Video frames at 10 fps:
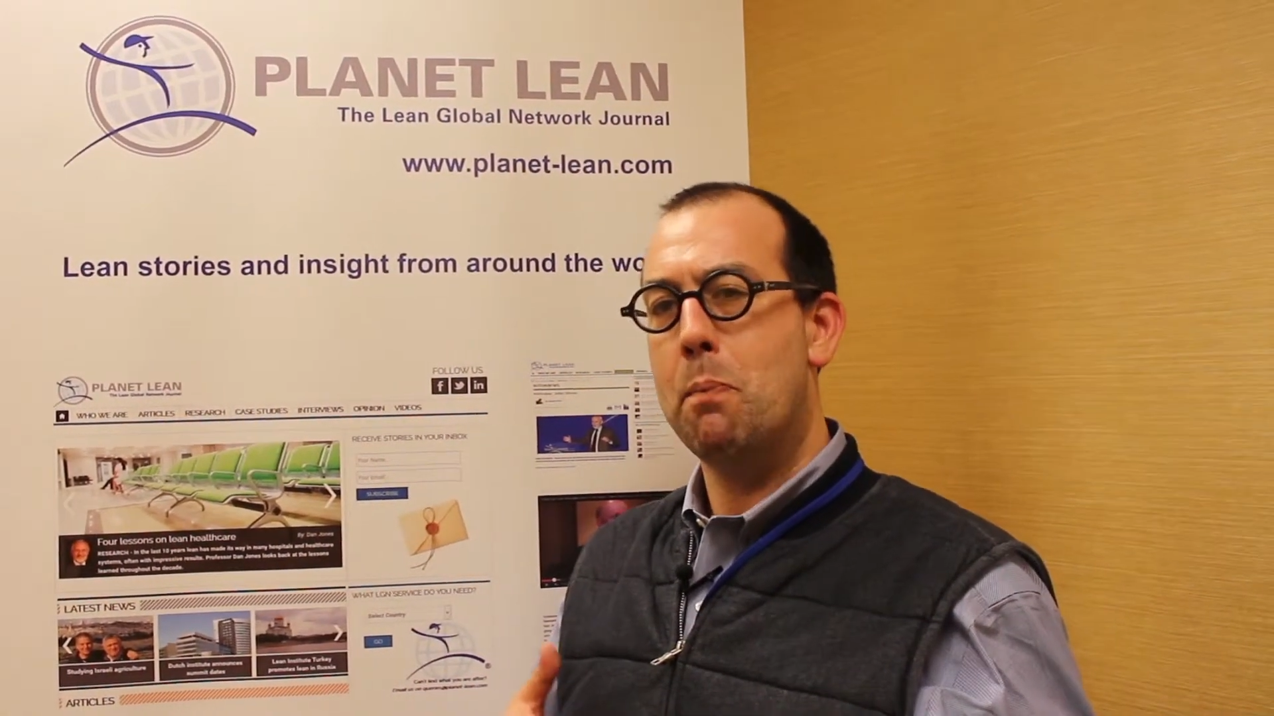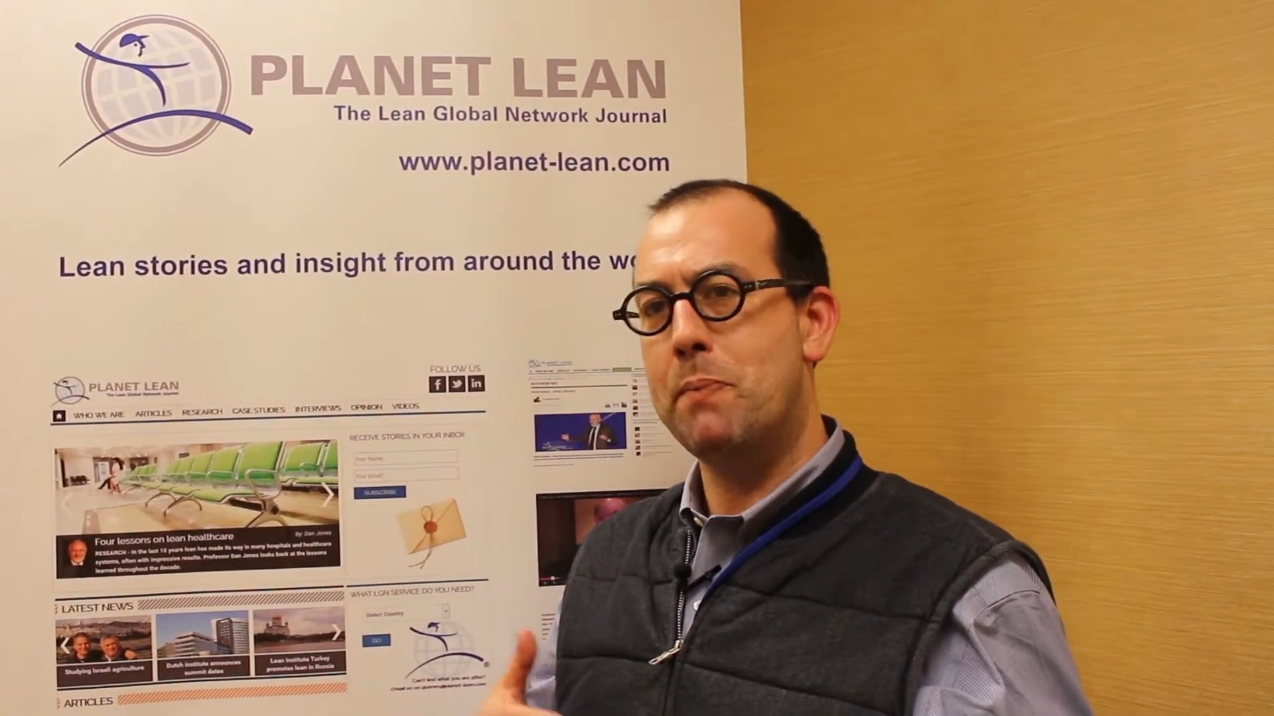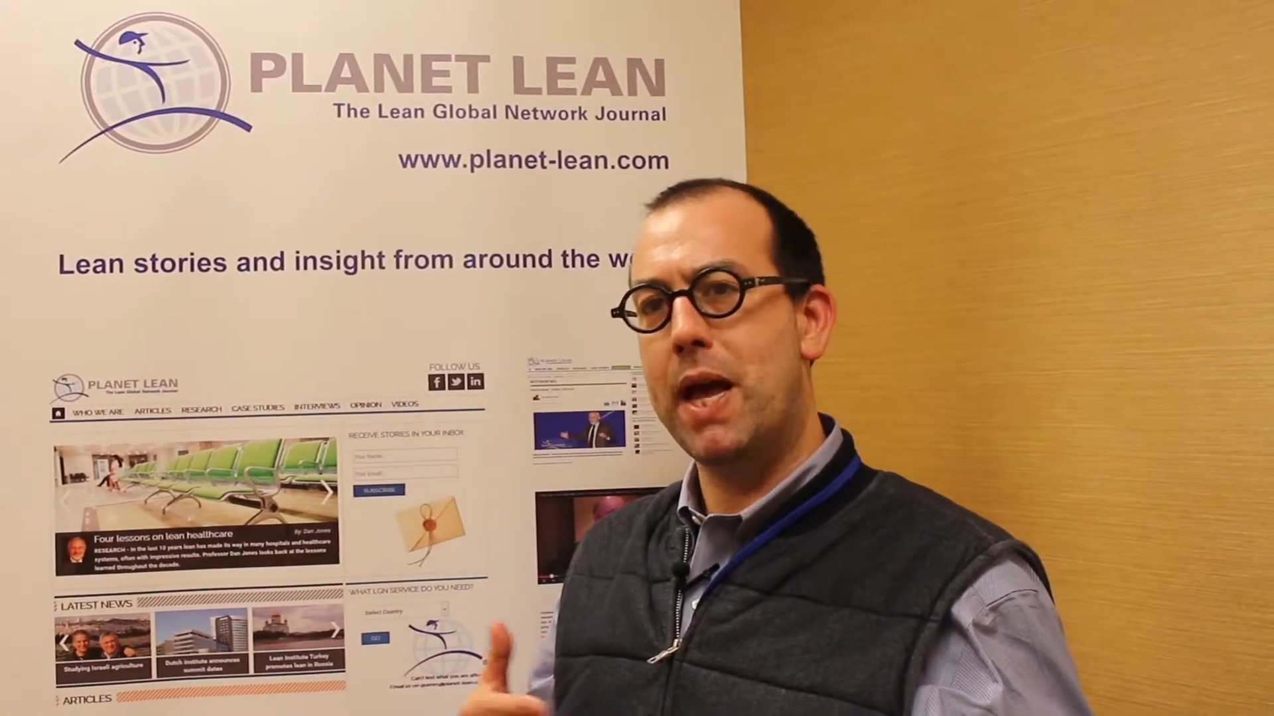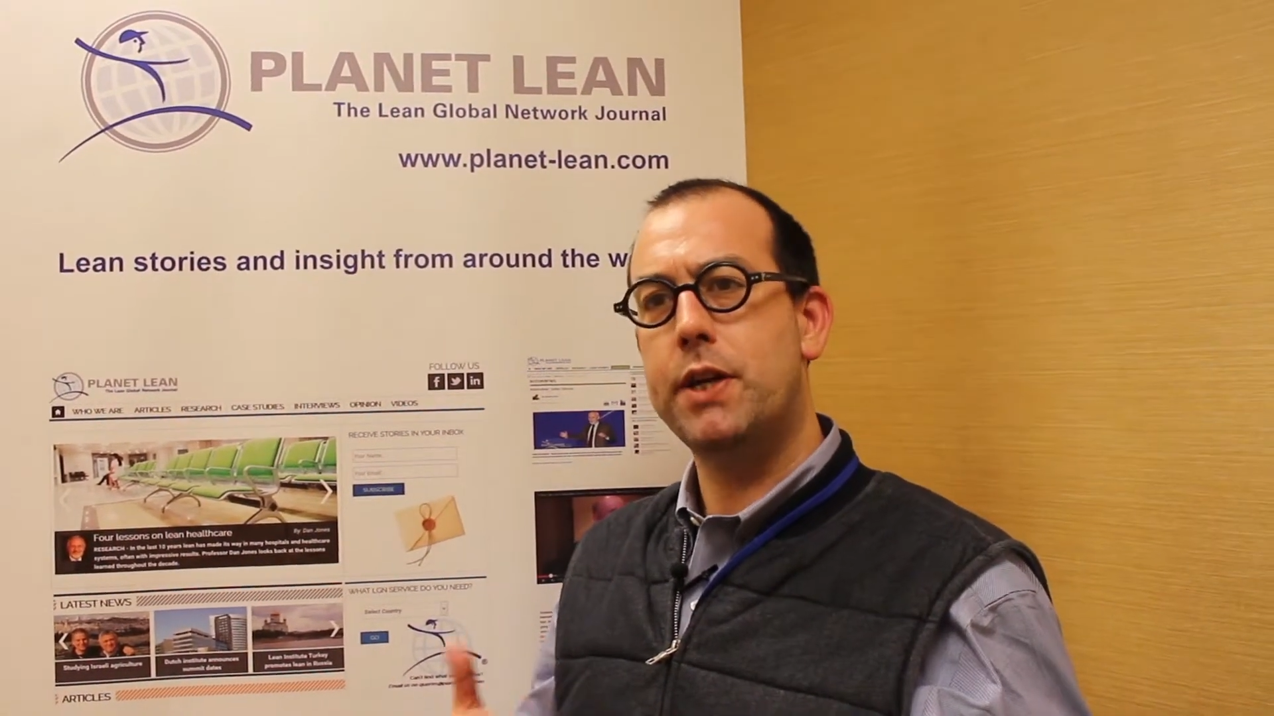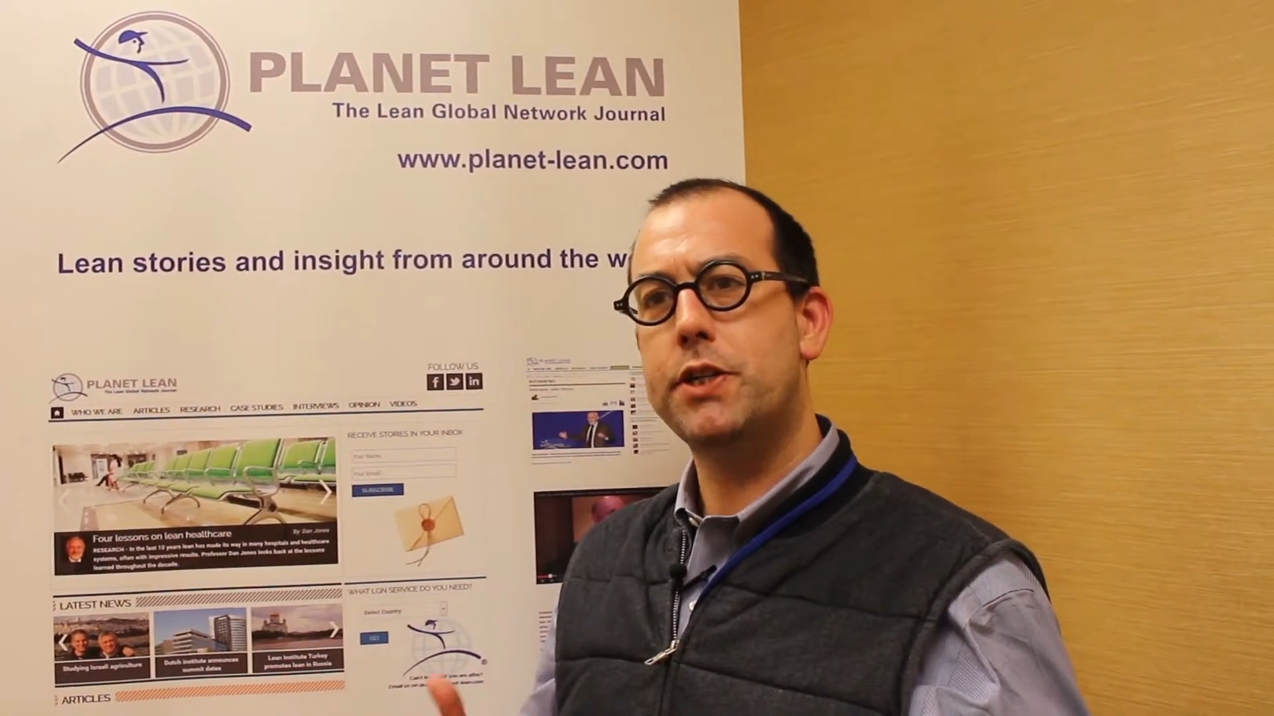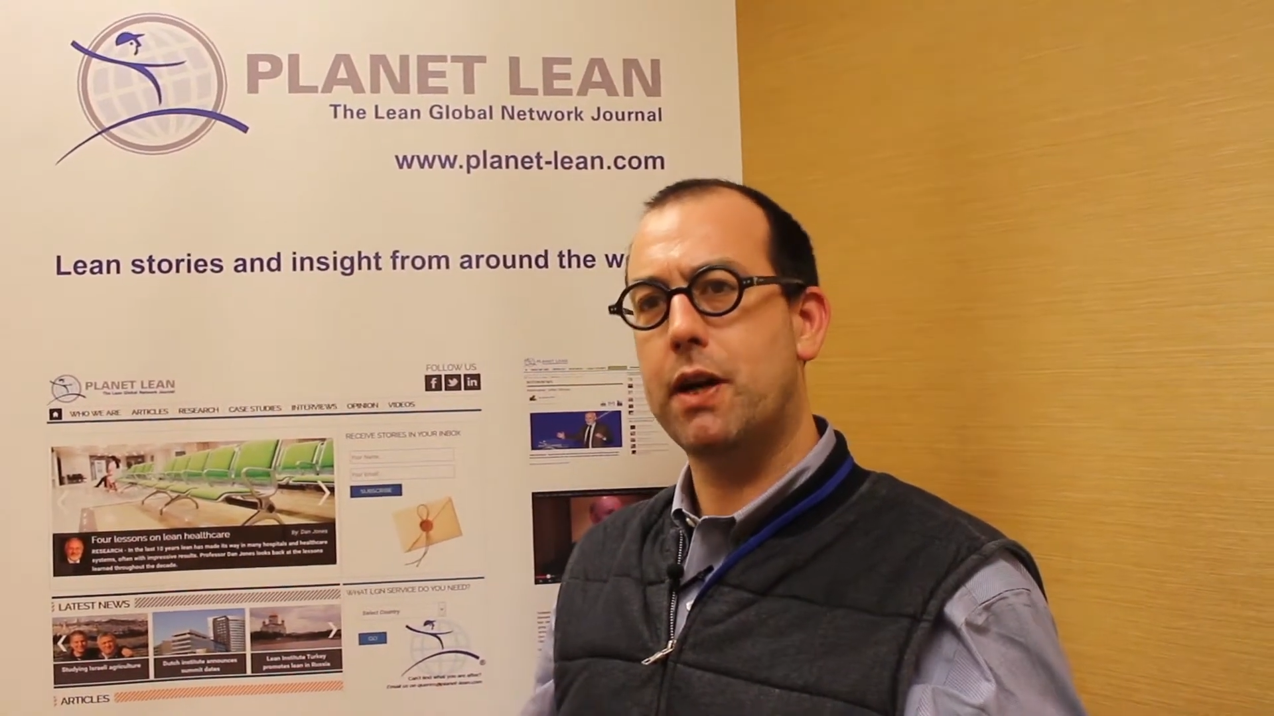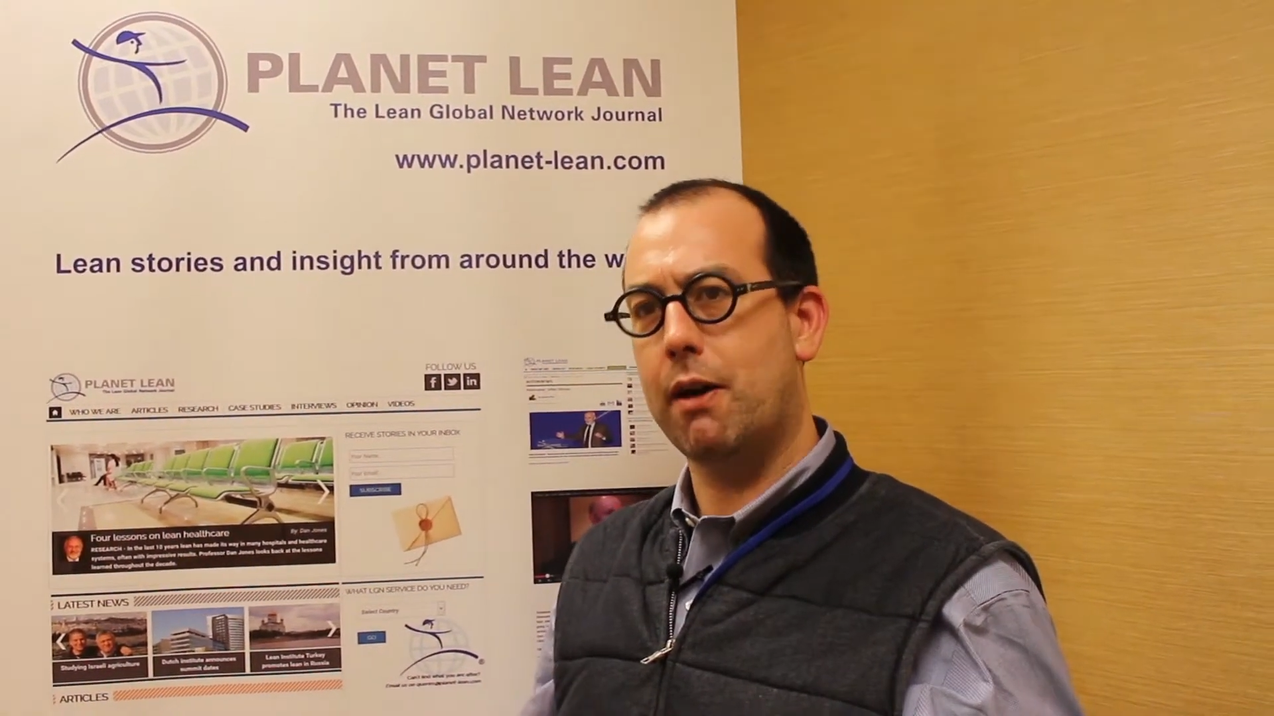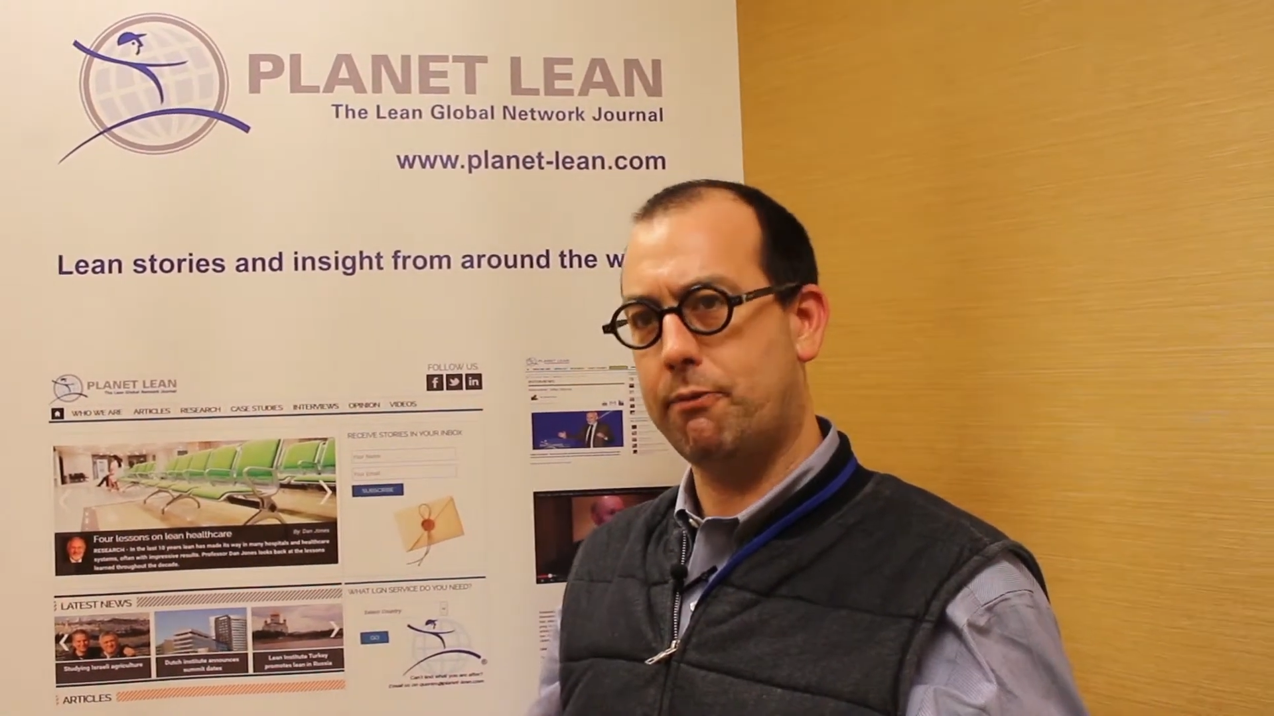managing our